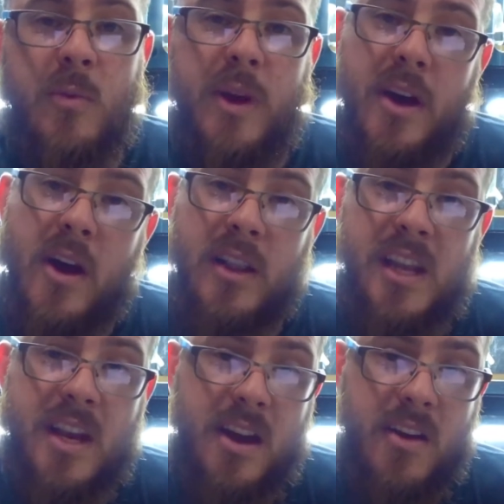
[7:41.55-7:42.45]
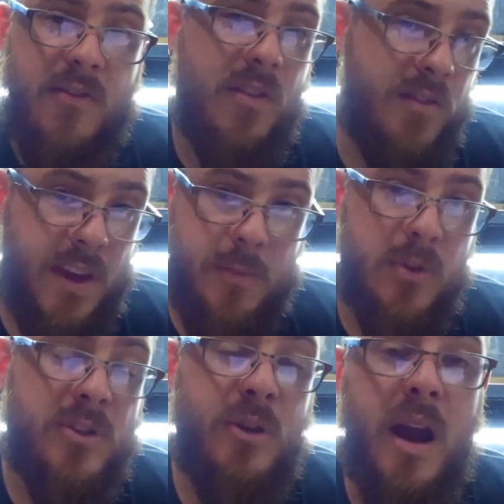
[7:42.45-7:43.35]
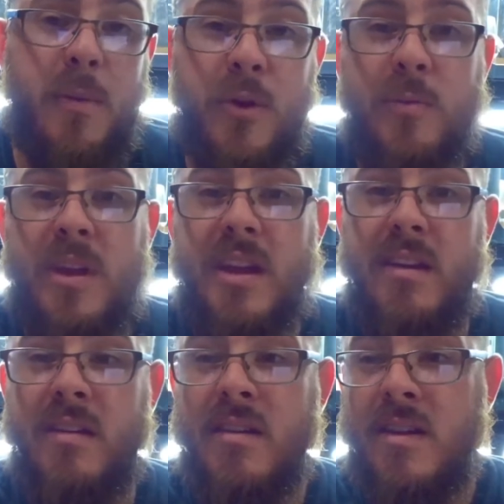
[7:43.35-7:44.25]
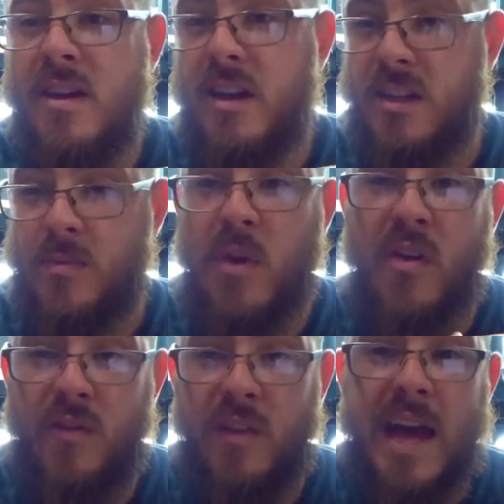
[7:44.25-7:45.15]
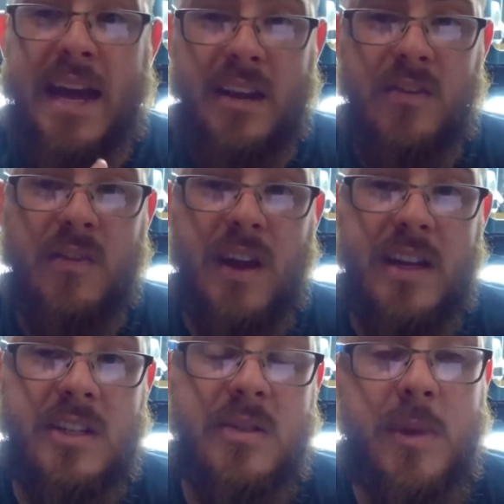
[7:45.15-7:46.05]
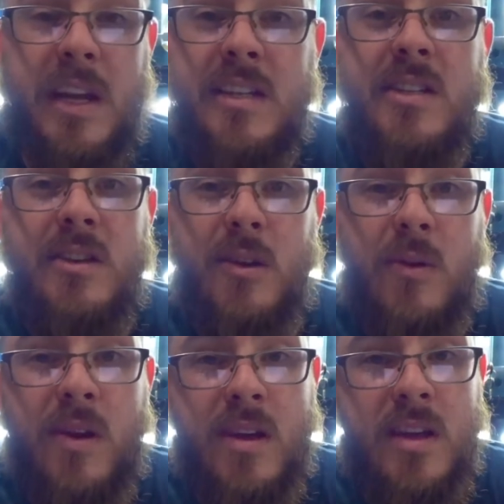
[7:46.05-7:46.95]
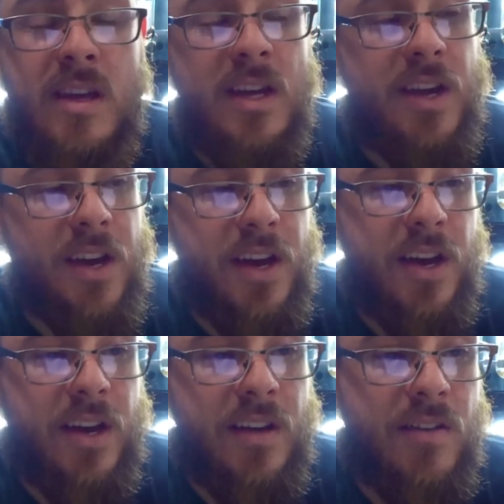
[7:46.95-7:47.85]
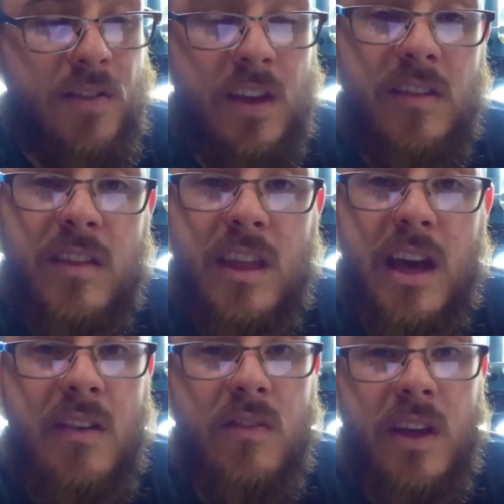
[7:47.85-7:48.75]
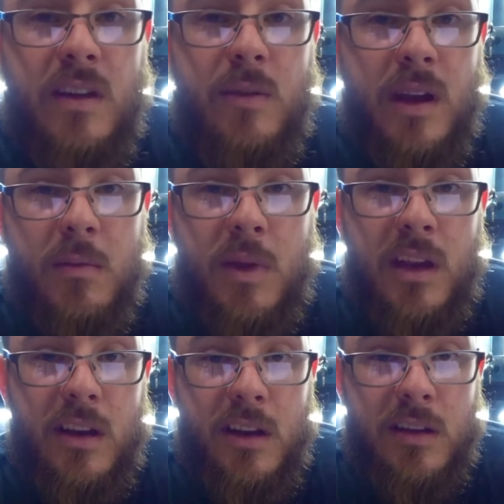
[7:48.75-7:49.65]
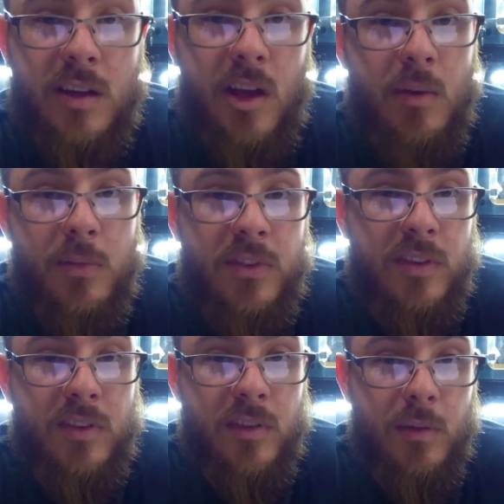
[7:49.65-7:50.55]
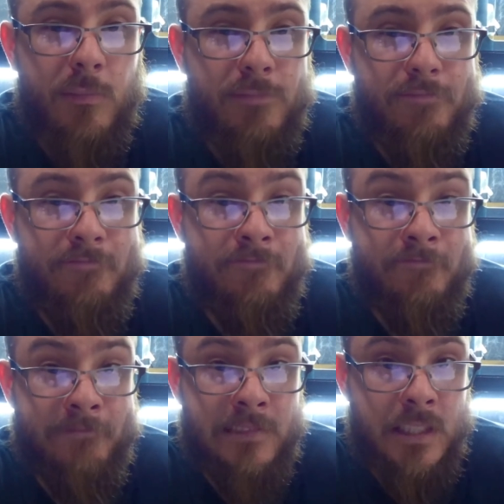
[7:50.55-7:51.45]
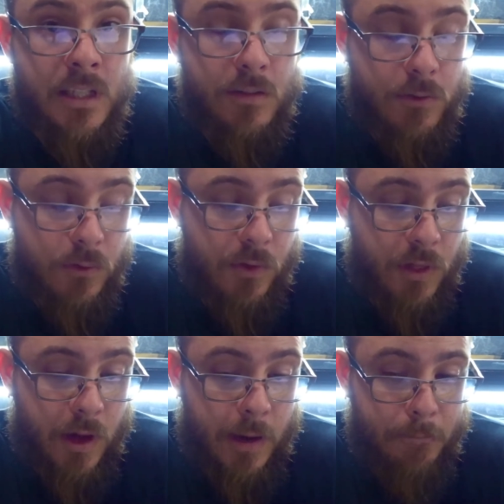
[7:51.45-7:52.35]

But oddly enough, the vet prescribed her to be in a small, flat, confined space, so fancy that. Vet recommended a tub system. Food for thought.